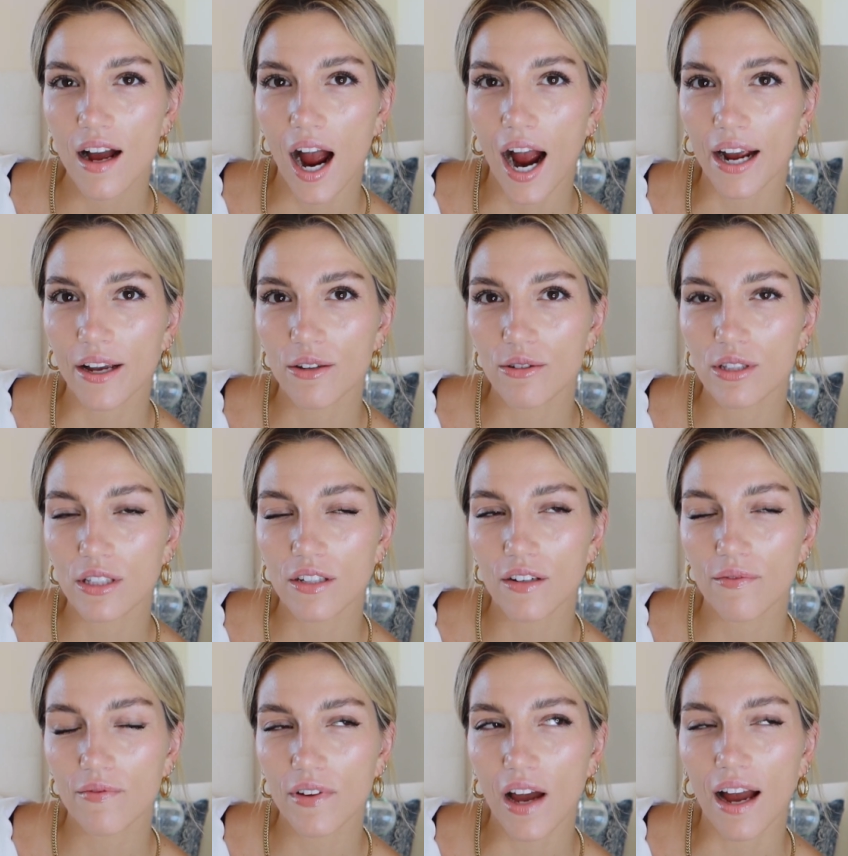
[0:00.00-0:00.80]
I
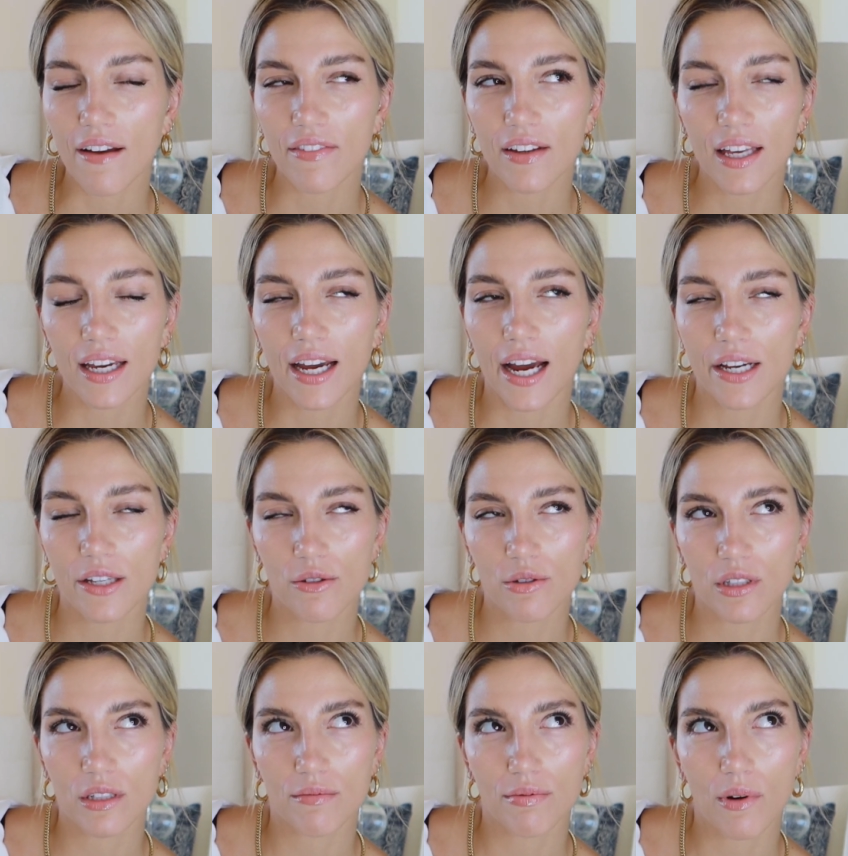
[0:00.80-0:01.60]
feel like I
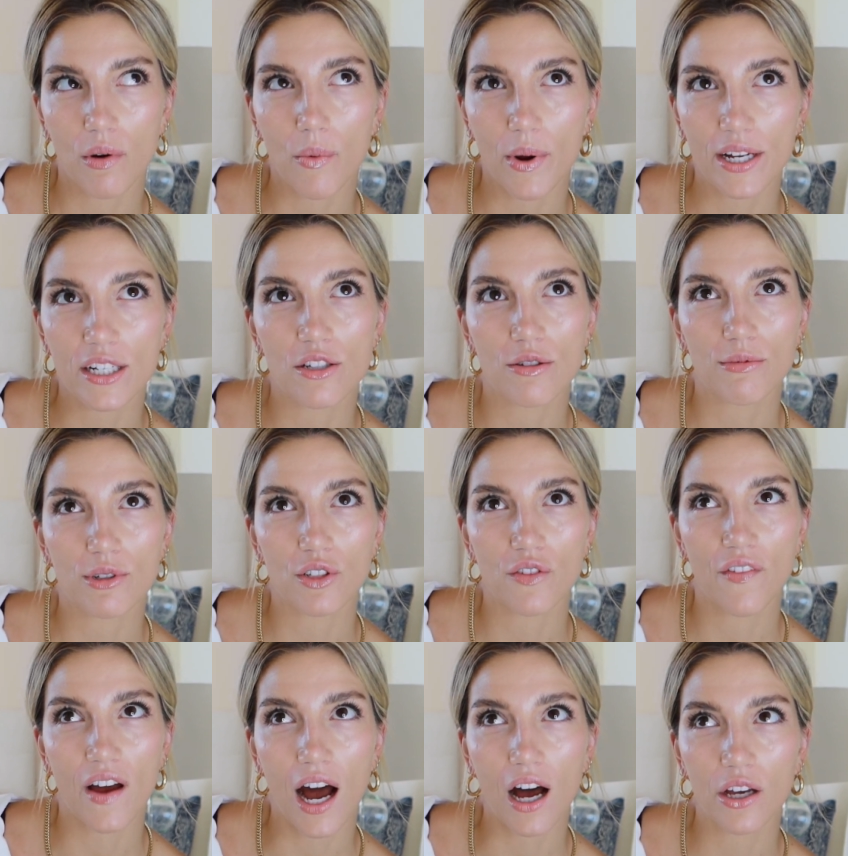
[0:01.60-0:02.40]
used to put way too
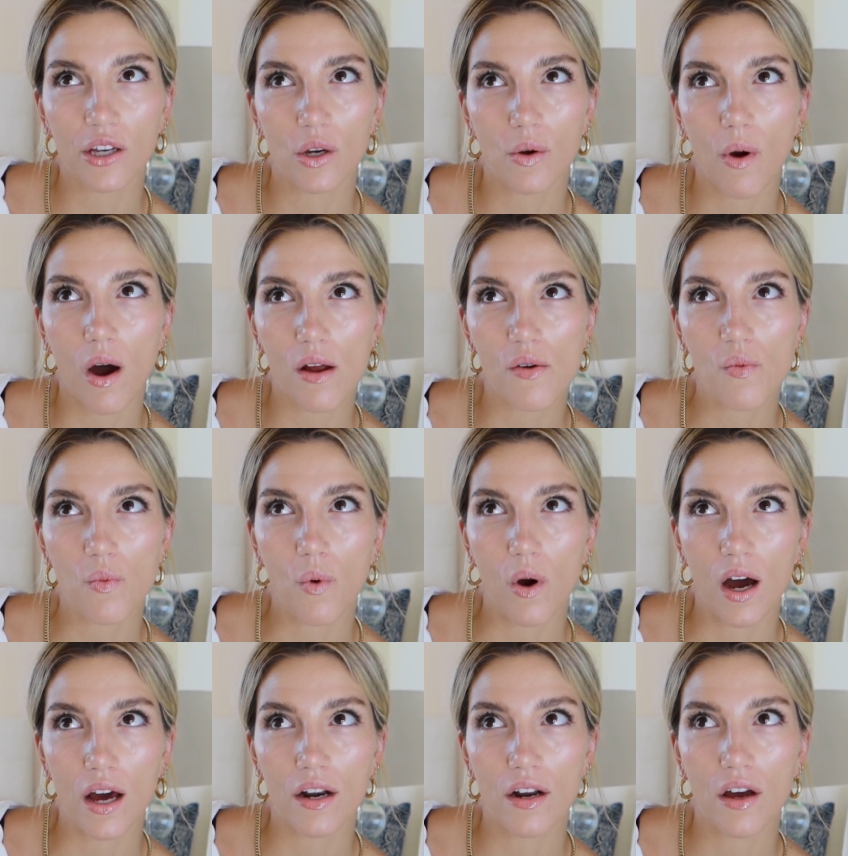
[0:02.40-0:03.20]
much value on
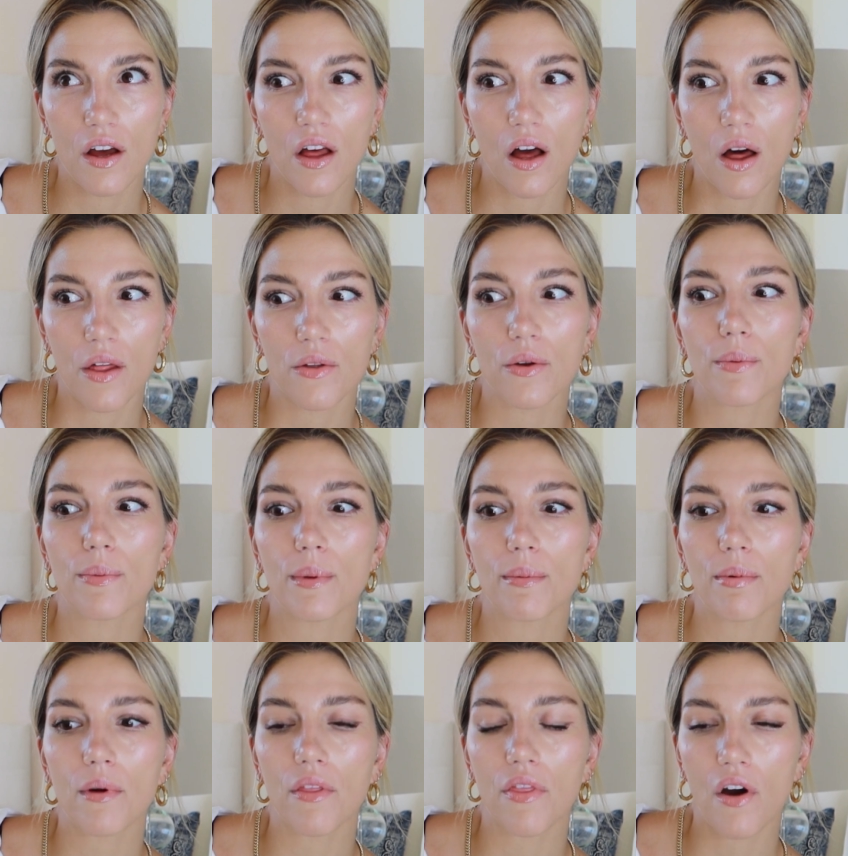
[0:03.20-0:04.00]
what other
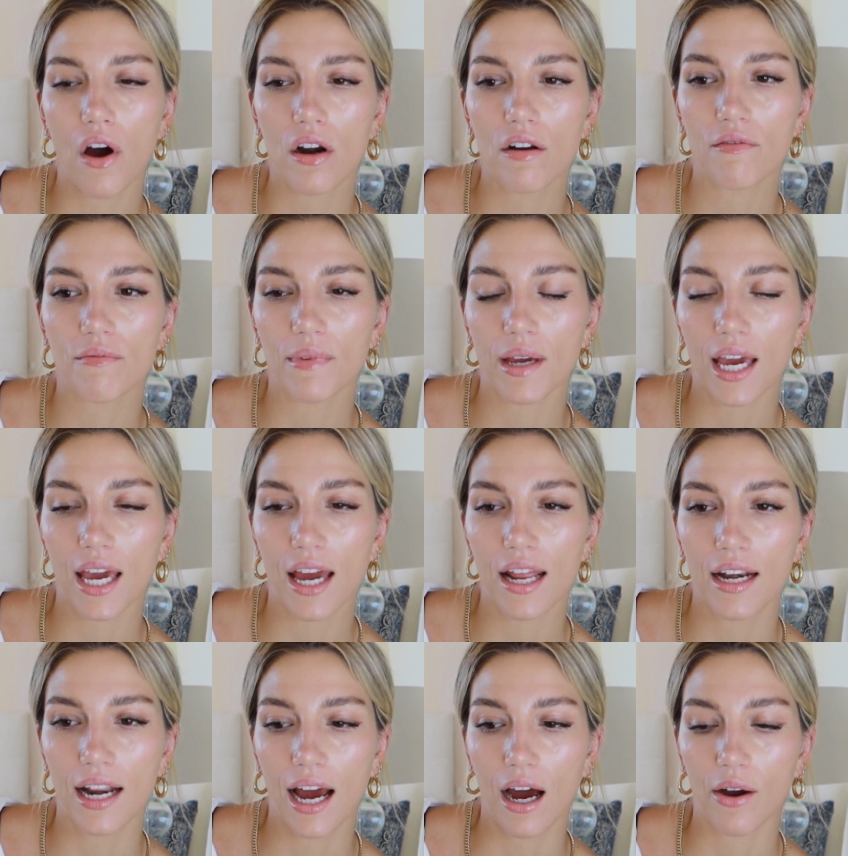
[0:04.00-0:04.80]
people thought of me,
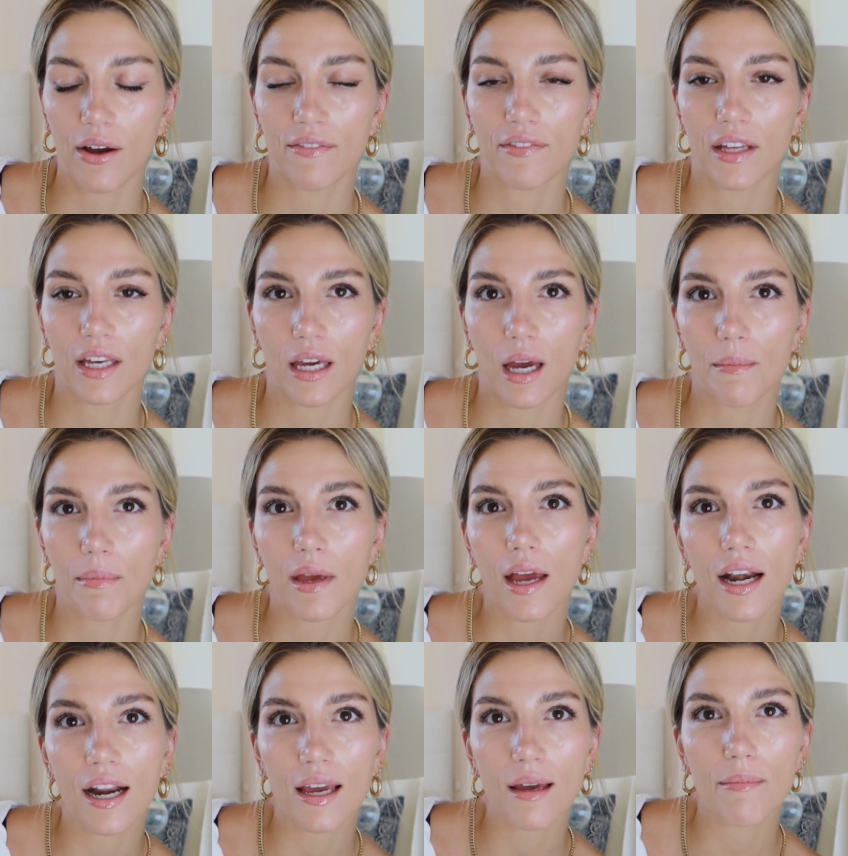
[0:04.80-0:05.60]
and now I feel like I'm
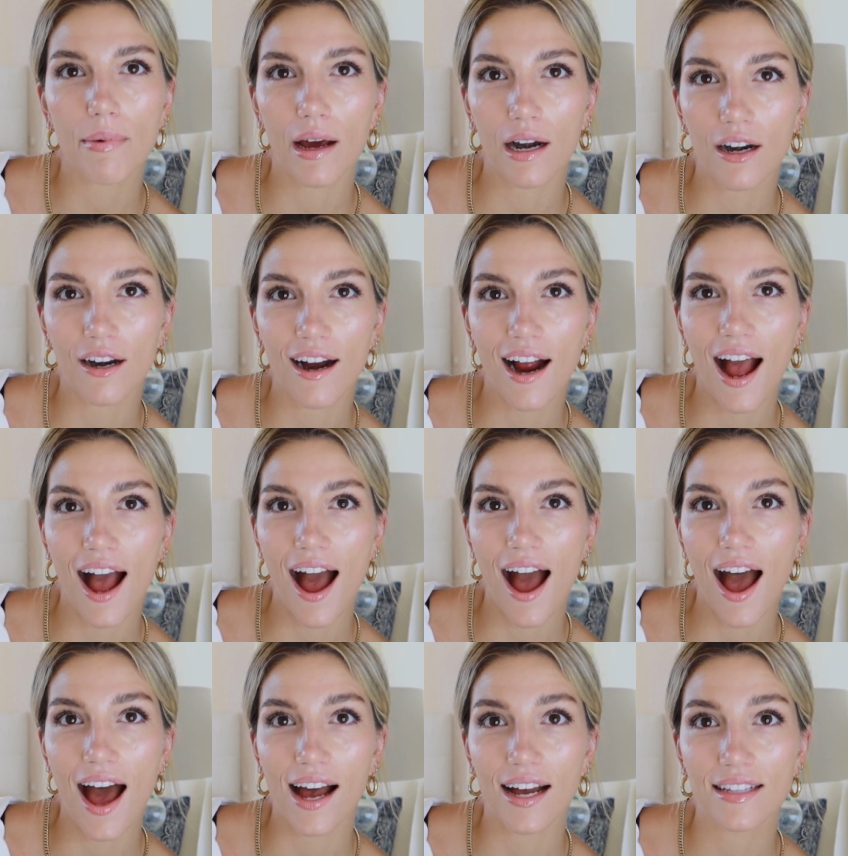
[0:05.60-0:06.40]
getting better
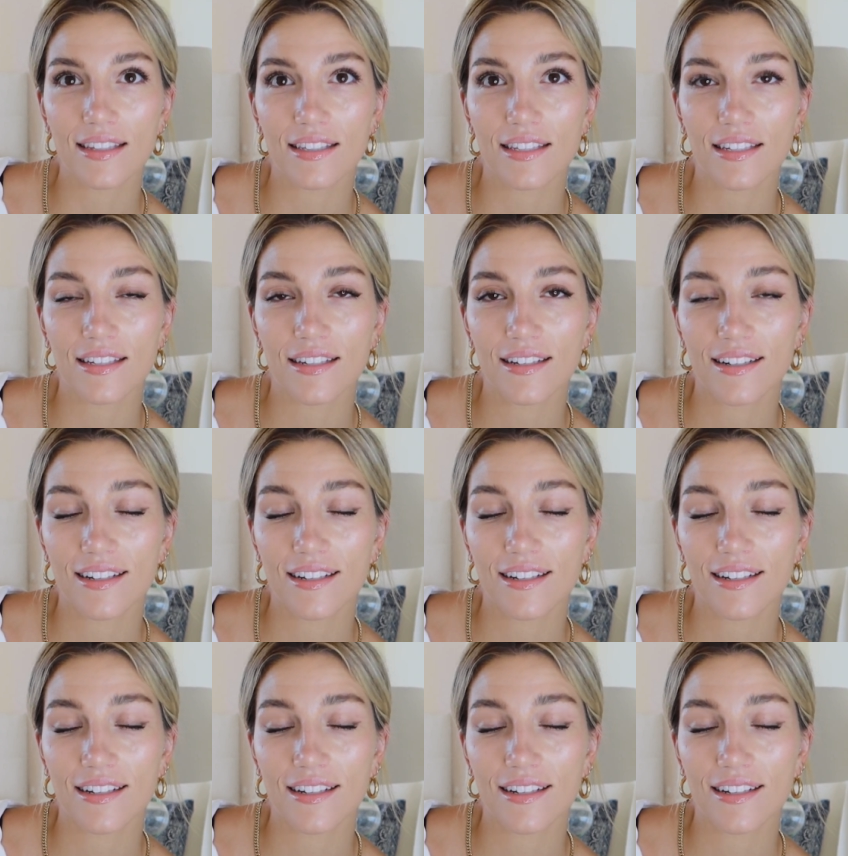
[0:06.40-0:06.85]
at